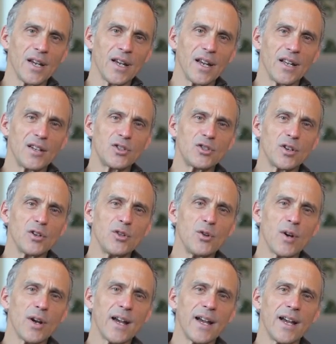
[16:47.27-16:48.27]
And so
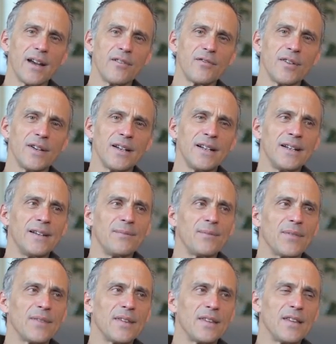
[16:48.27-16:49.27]
you have
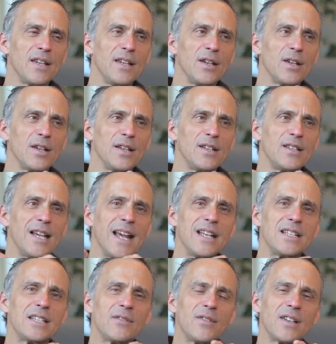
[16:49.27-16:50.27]
the
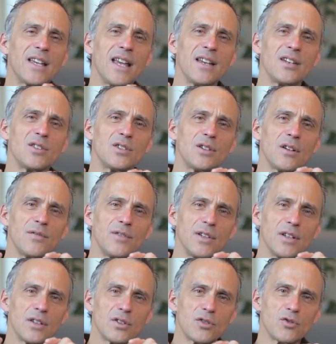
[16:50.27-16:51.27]
intensification of
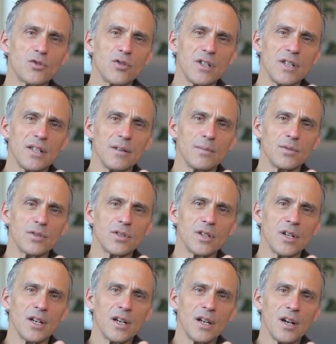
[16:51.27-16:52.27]
the
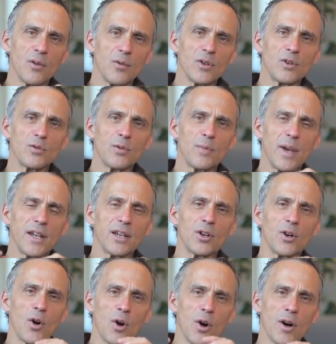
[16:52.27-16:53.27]
extremes, which will make
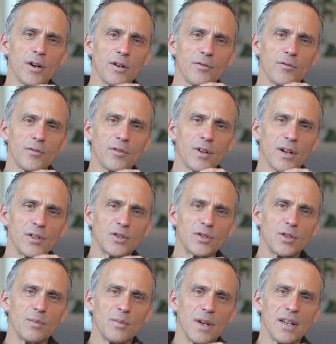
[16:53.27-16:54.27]
it harder for us
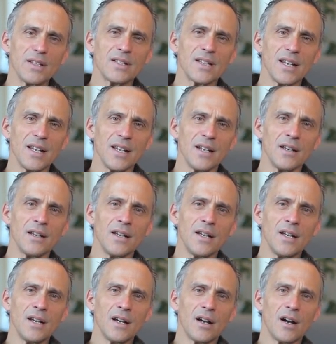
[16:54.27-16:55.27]
to maintain
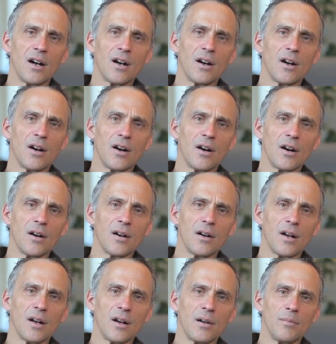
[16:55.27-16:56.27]

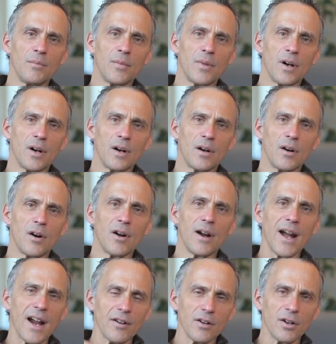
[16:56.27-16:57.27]
our
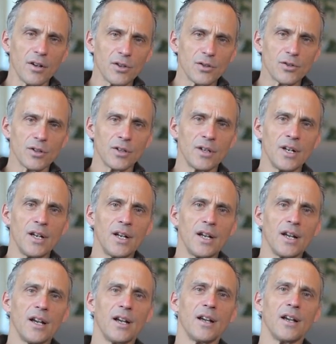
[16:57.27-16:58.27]
agriculture
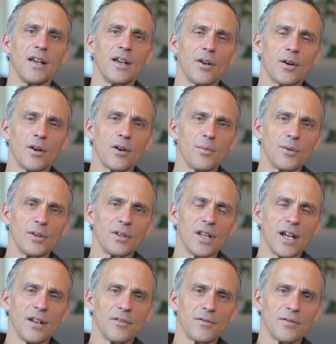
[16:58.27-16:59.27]
and our urban
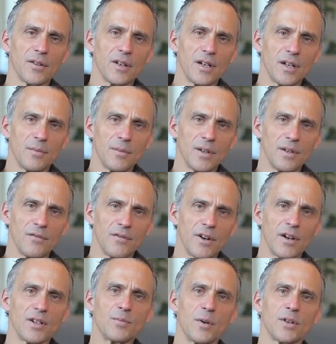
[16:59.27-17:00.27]
life in
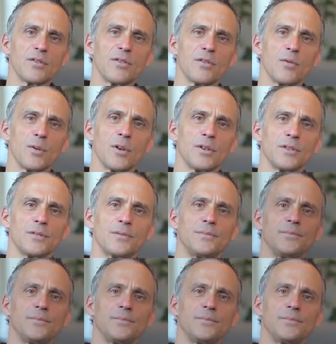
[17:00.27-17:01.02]
various parts of the world.